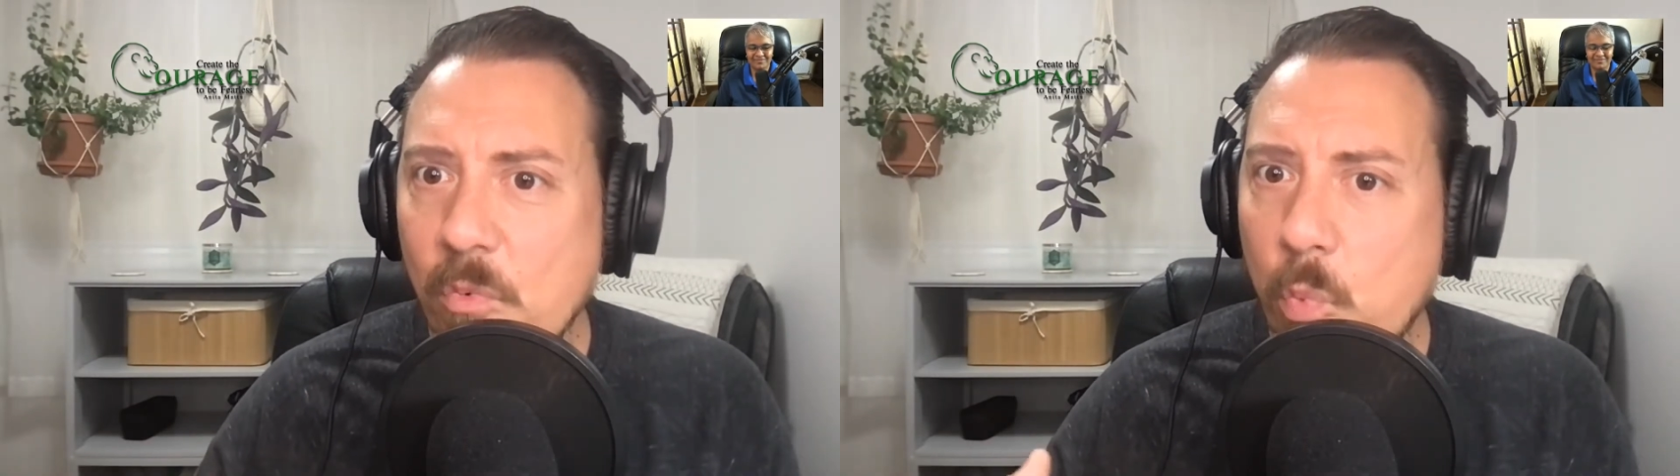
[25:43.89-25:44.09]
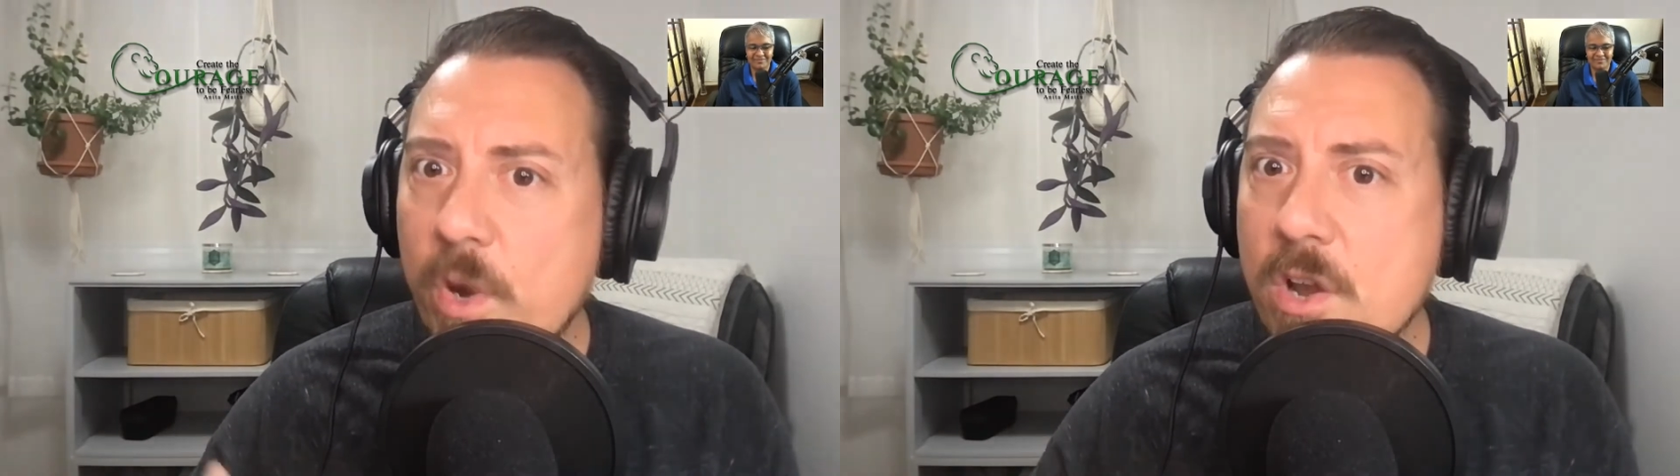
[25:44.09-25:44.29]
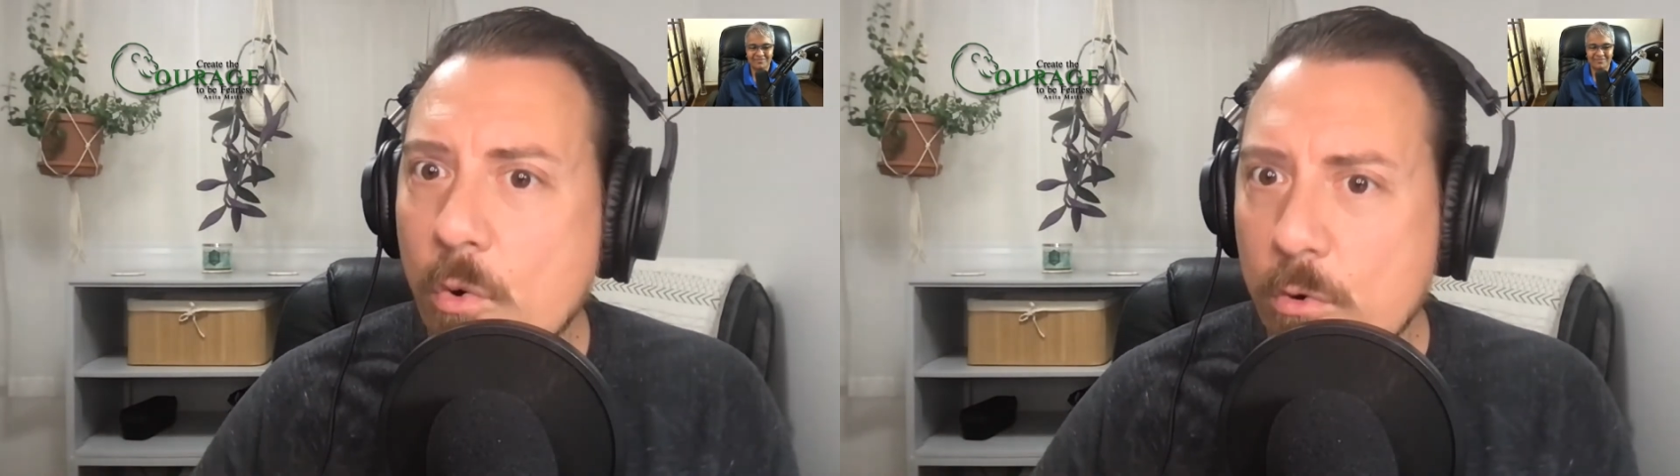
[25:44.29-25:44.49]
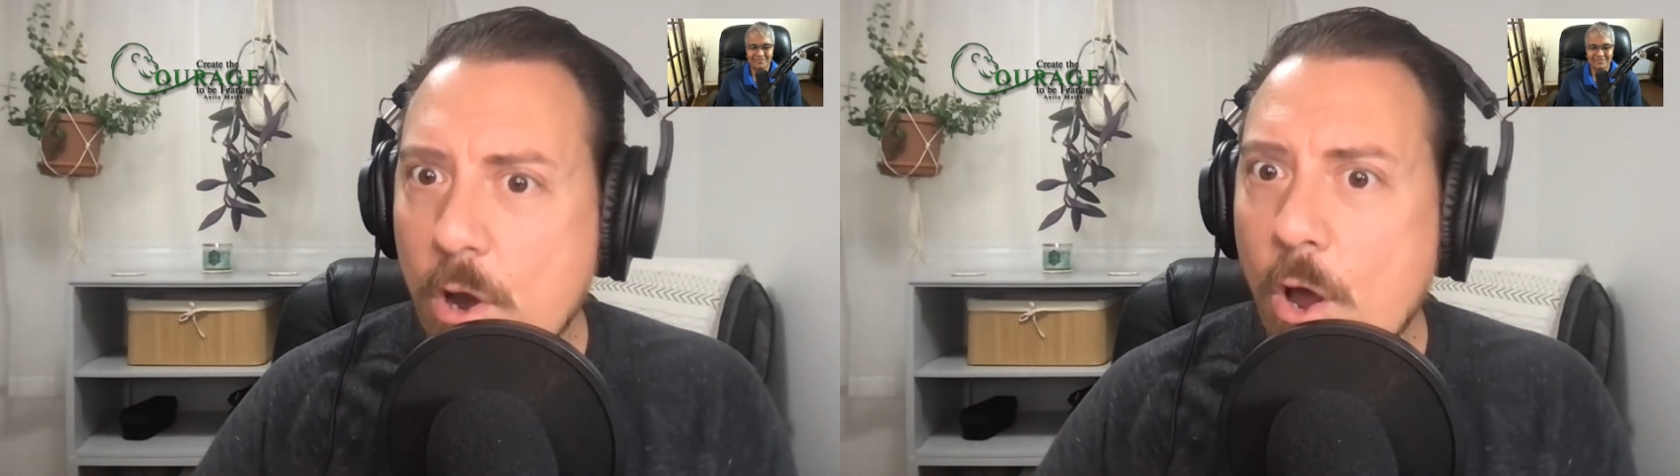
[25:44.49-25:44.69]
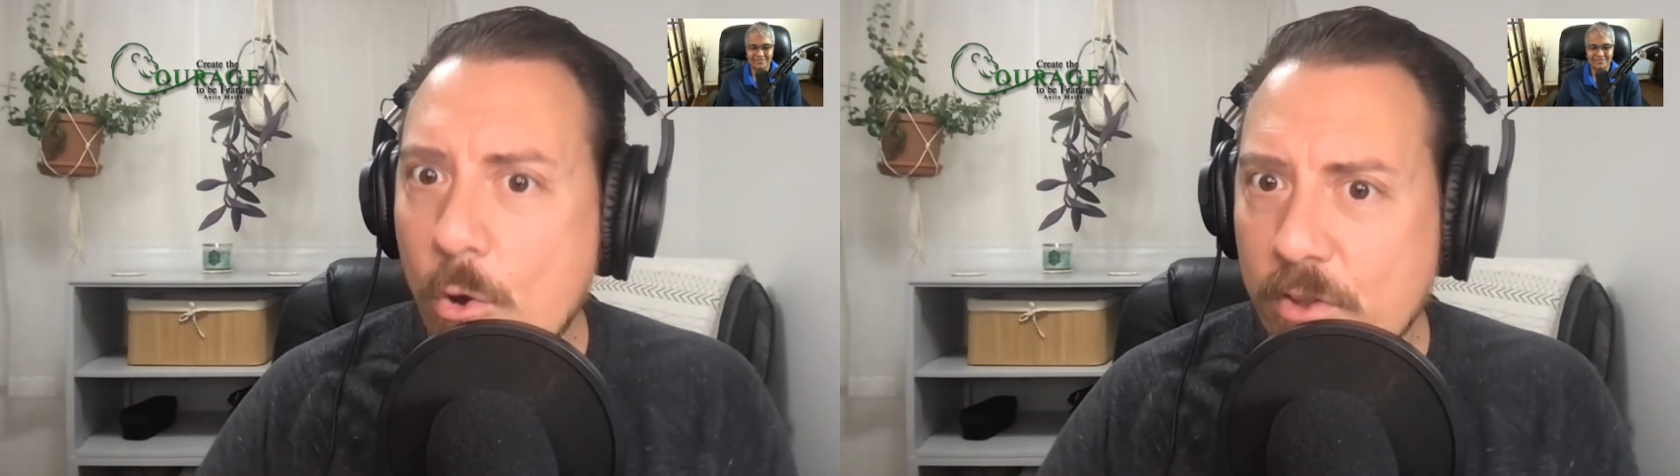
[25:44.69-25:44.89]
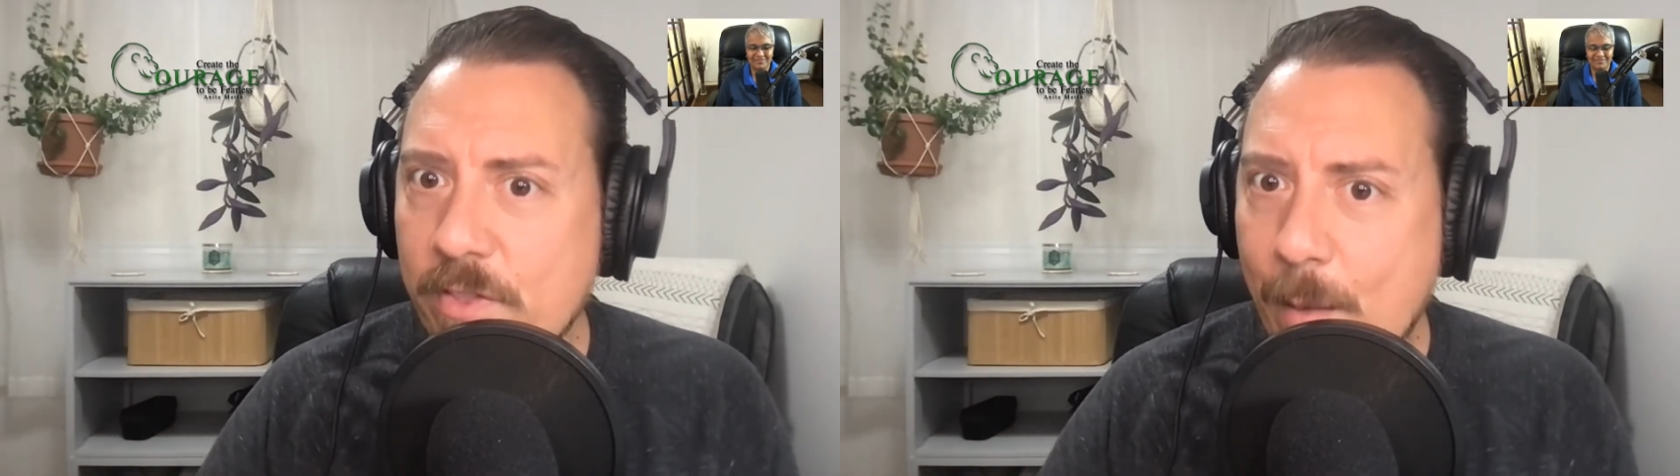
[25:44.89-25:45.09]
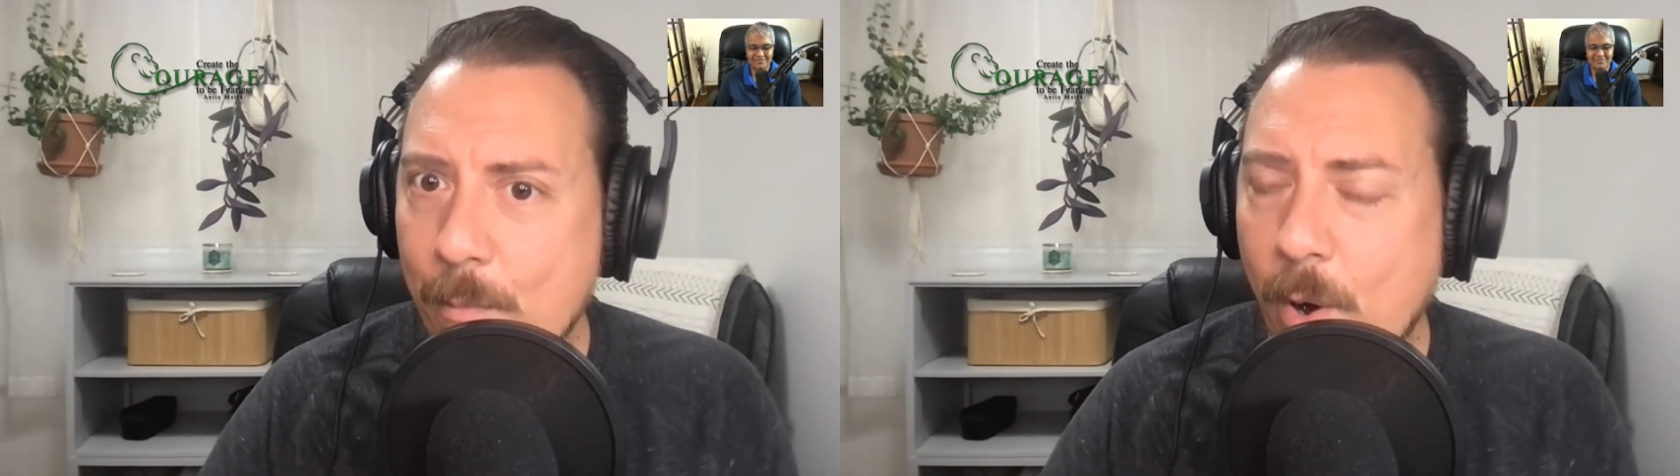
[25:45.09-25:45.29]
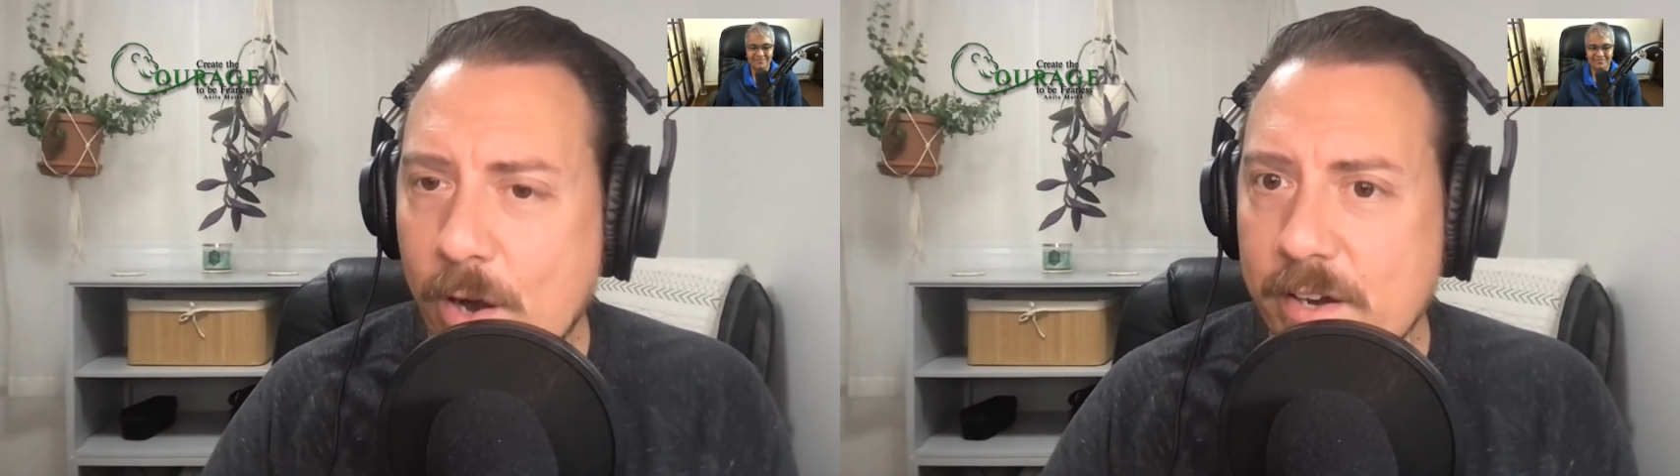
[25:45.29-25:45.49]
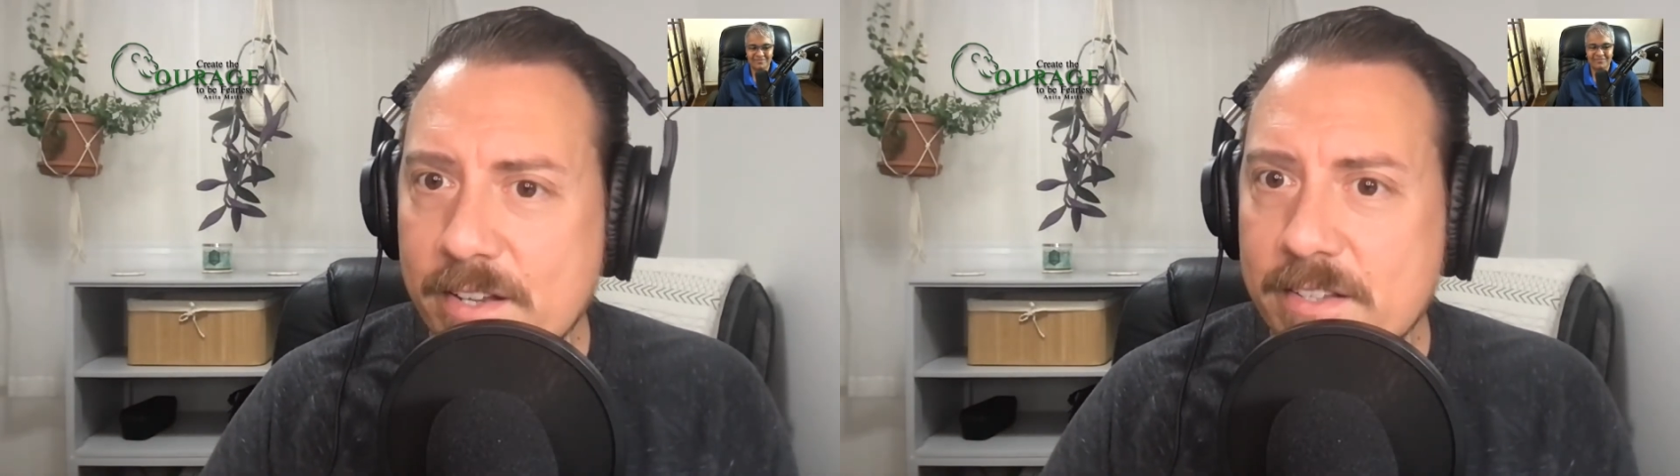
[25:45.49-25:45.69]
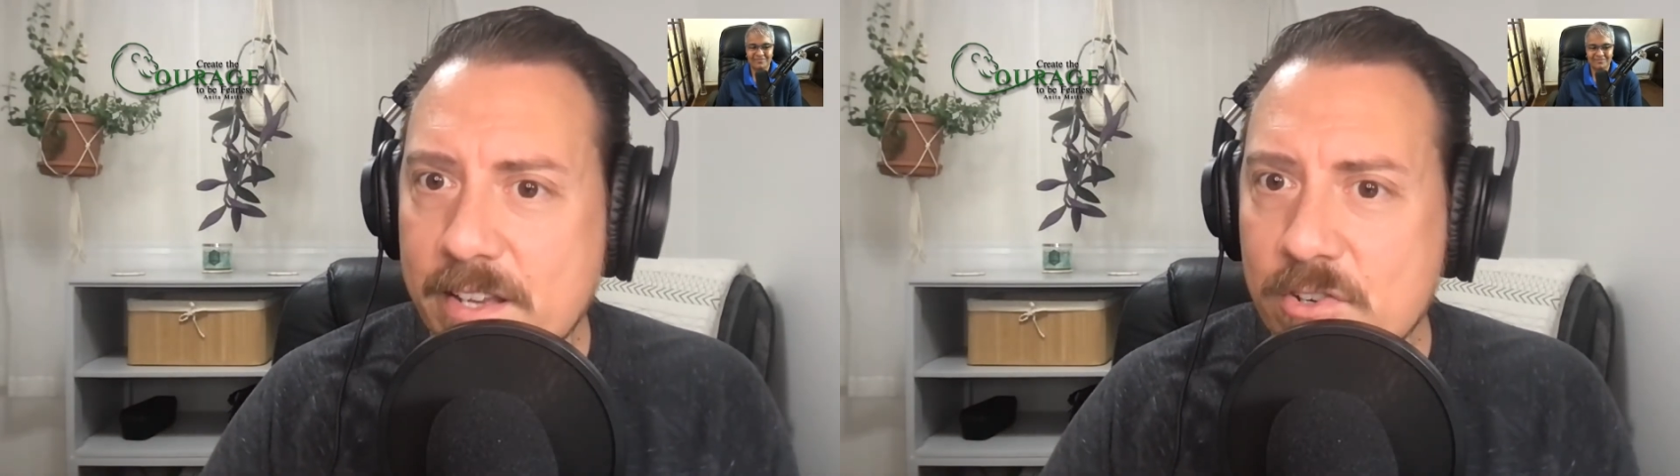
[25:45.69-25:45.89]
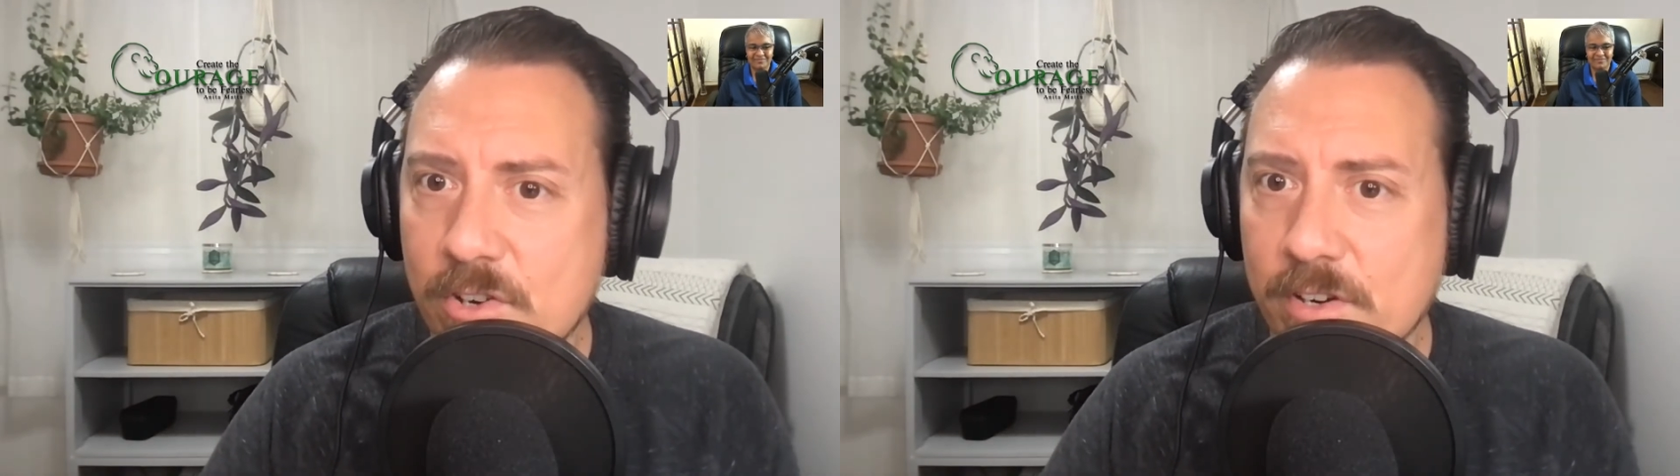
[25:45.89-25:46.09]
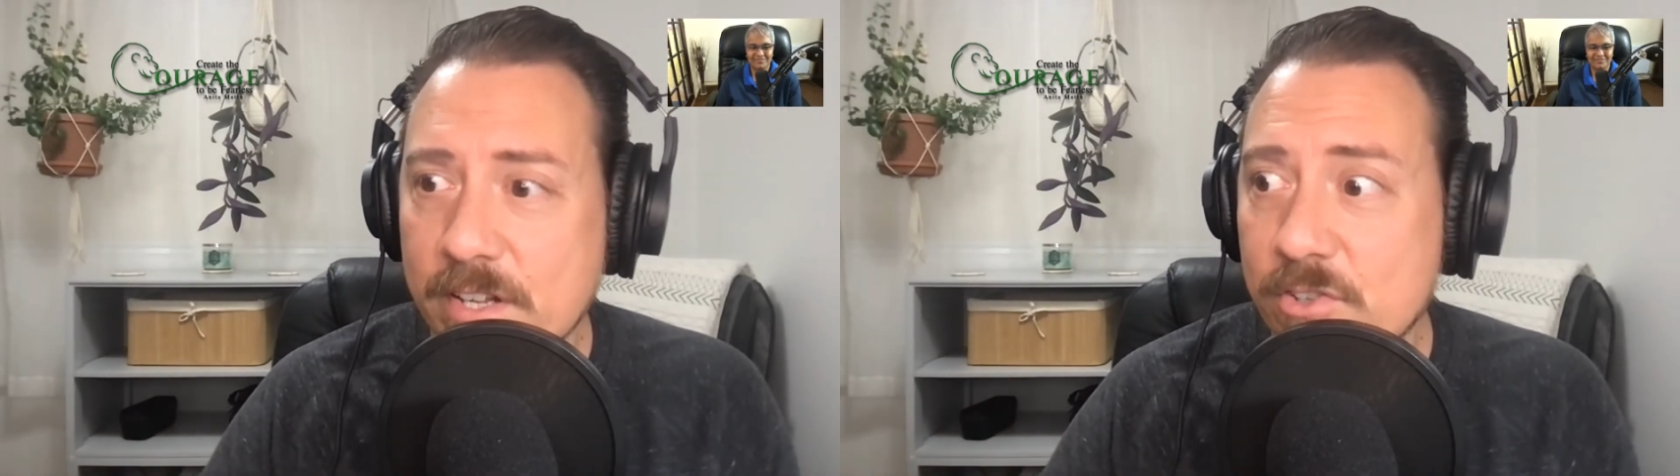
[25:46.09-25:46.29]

We don't know that that part is injured.